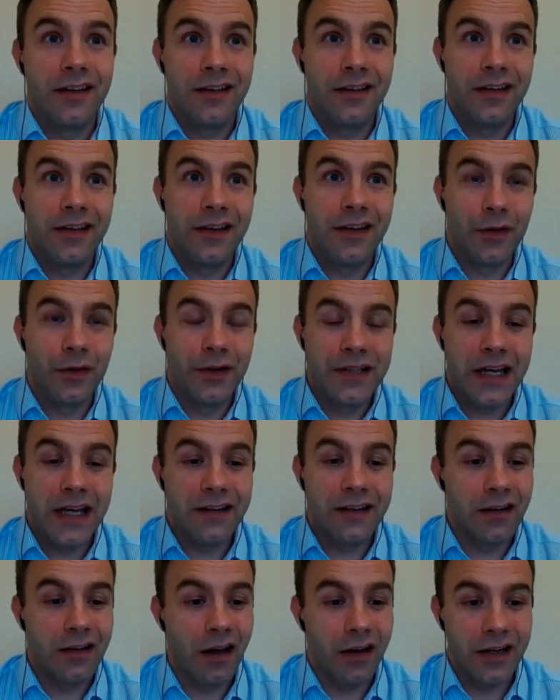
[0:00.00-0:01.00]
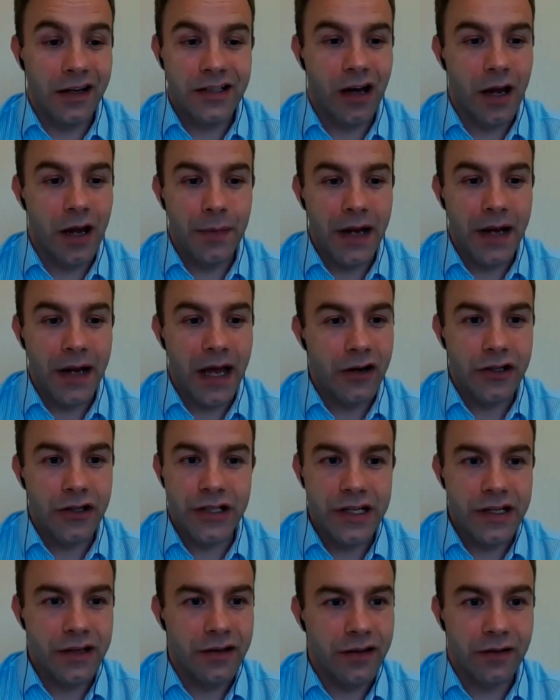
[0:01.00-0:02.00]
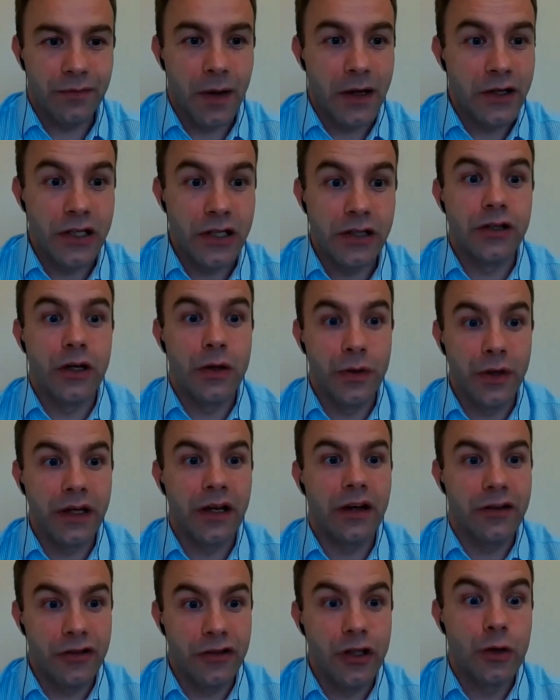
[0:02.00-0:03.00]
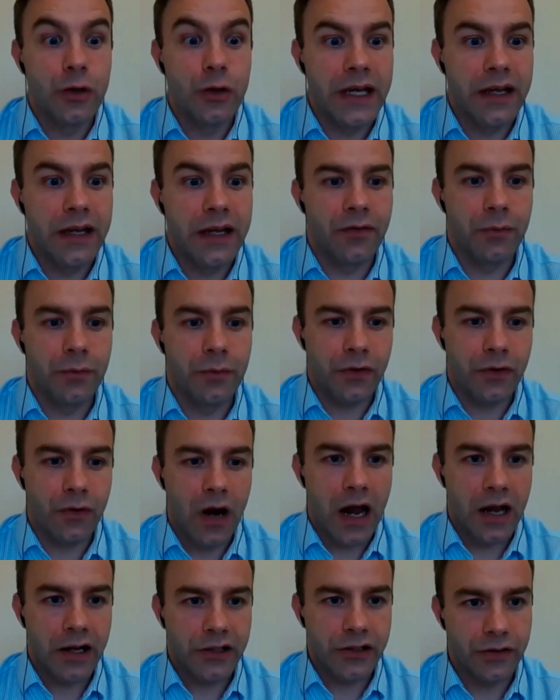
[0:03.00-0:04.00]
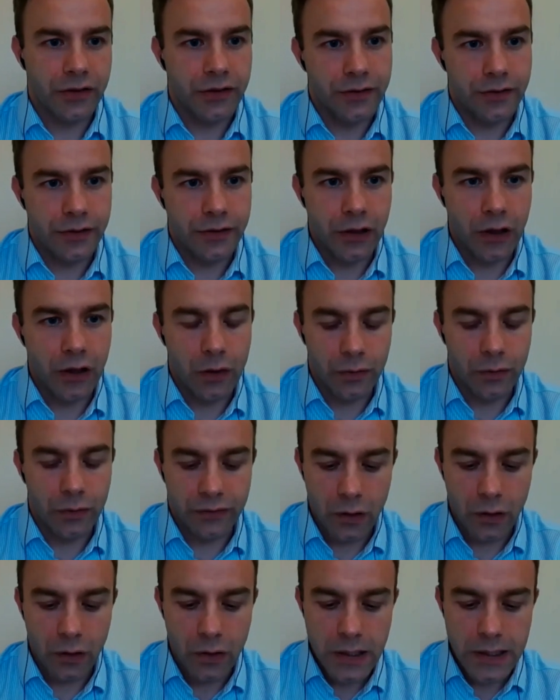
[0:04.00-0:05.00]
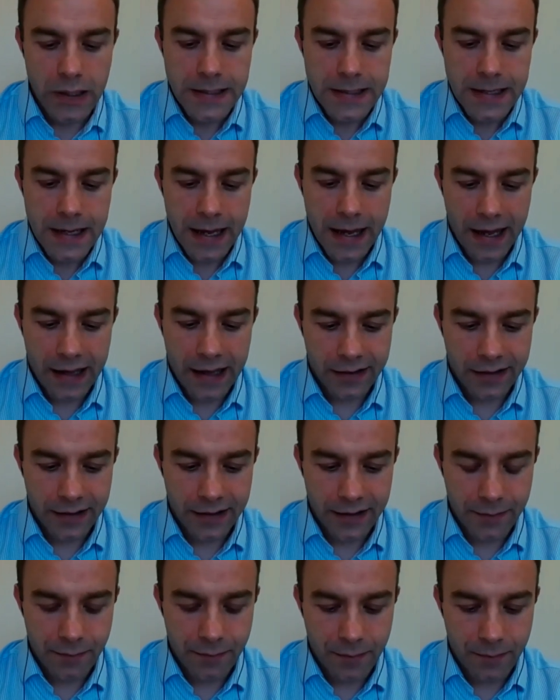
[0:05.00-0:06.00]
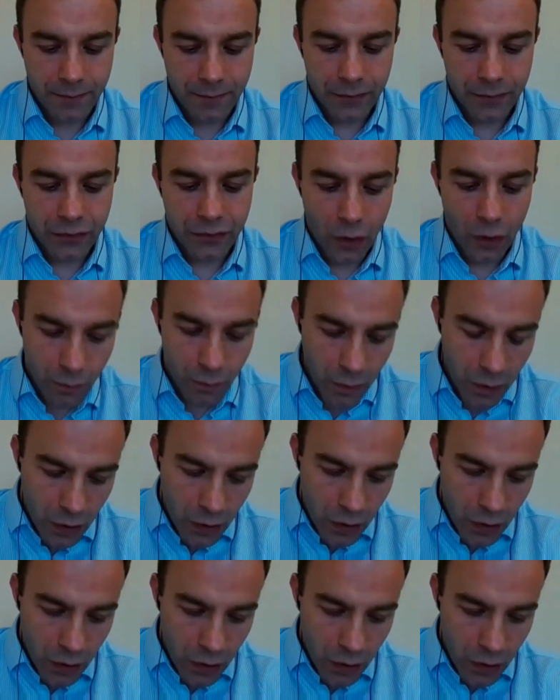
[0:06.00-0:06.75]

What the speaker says: you know, it takes a lot of time and energy, especially doing it from scratch. You know, so so